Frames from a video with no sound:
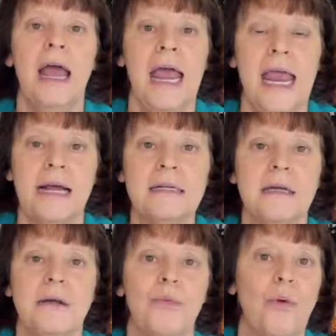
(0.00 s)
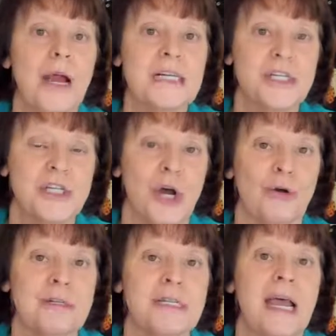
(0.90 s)
and
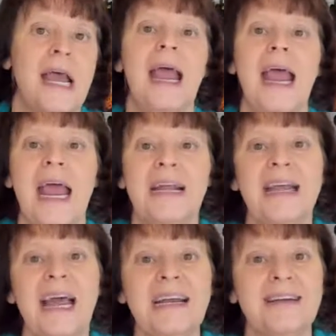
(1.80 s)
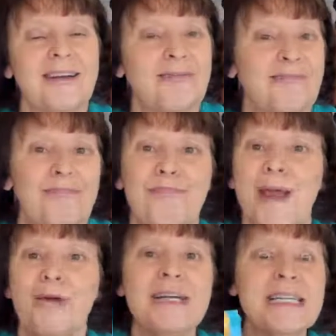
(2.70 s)
rhinestones, and kind of
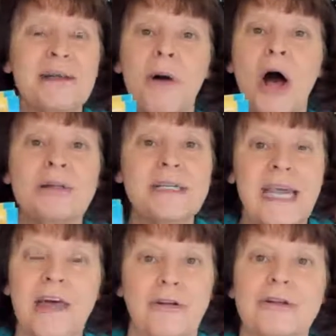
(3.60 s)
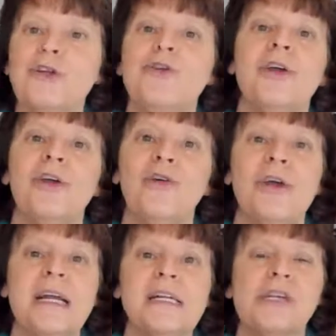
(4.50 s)
marries them all together. So you can
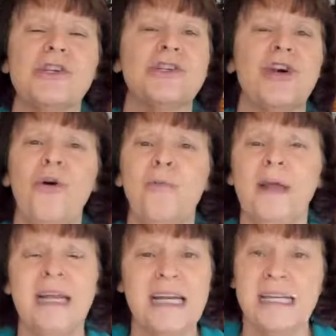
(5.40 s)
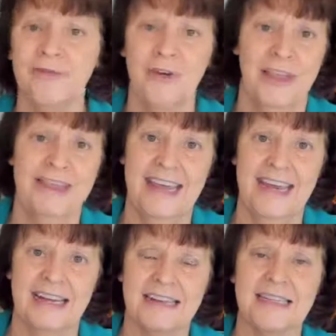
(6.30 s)
create so many different
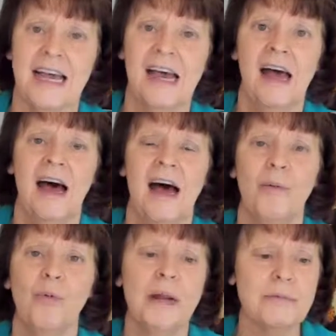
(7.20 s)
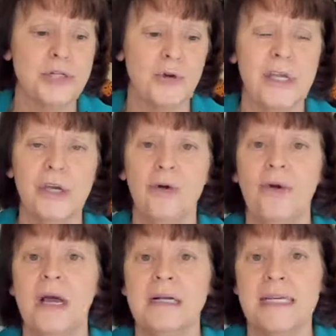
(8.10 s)
things. What I'm showing
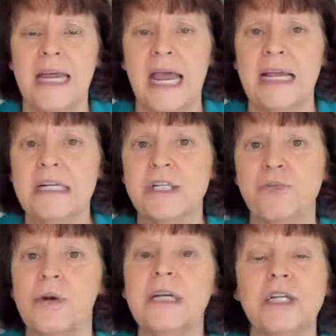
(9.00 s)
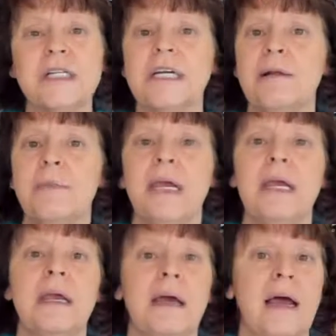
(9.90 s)
you today is really just going to
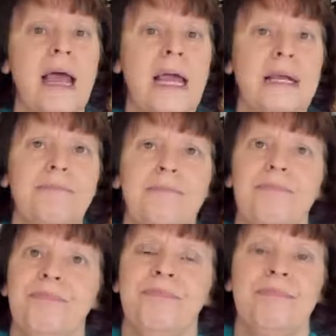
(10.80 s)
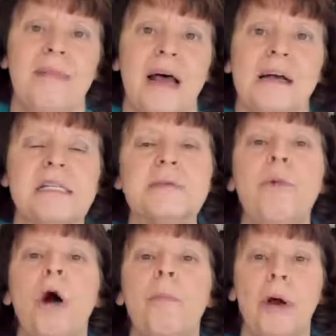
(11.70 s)
be a
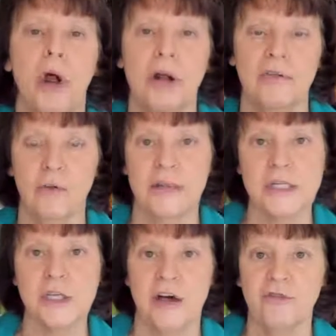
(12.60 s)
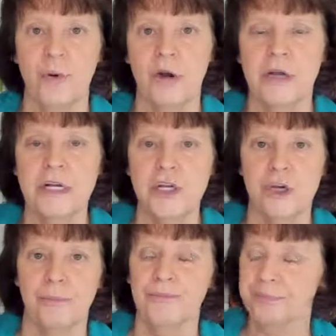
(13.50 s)
small part of what the software can do.